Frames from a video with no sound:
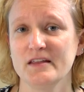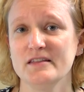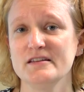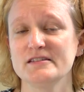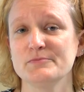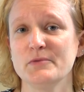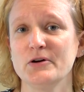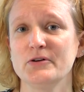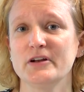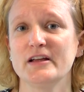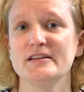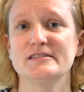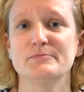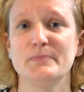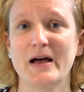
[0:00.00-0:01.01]
This mode
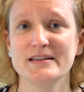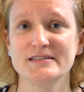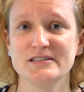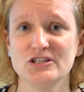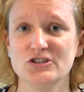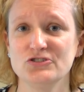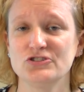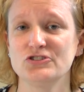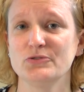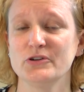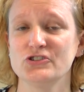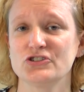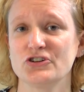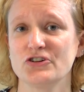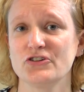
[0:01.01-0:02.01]
is best used to
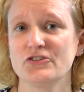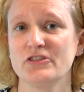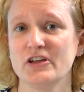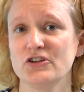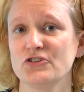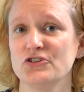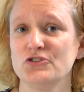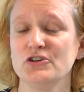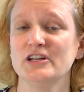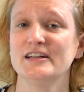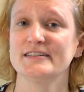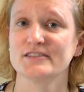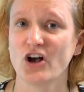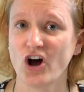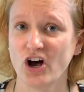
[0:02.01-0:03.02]
ensure that your unit
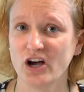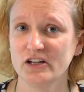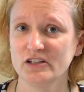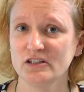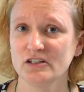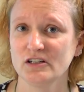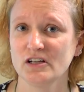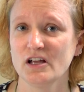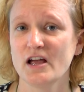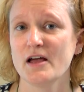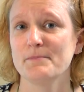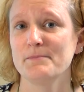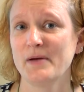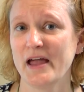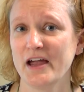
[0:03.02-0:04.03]
is on,
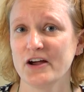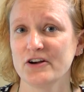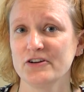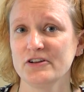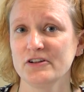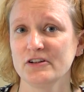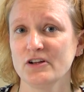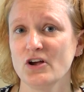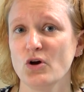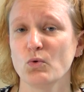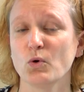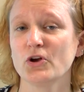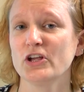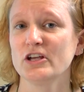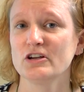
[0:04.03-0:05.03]
paired,
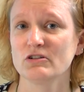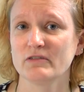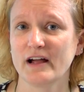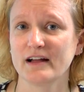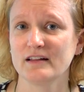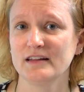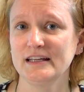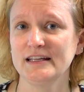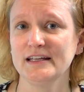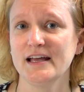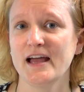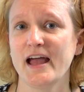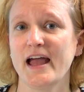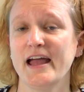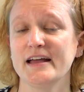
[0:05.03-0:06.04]
working correctly,
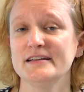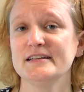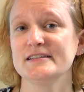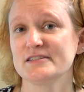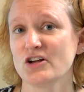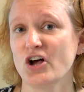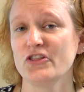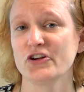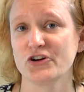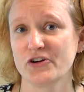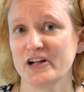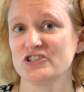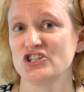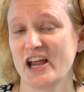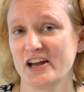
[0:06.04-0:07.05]
and is on the
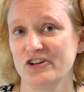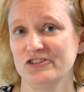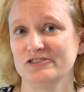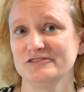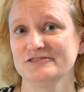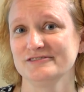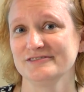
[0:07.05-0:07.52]
correct channel.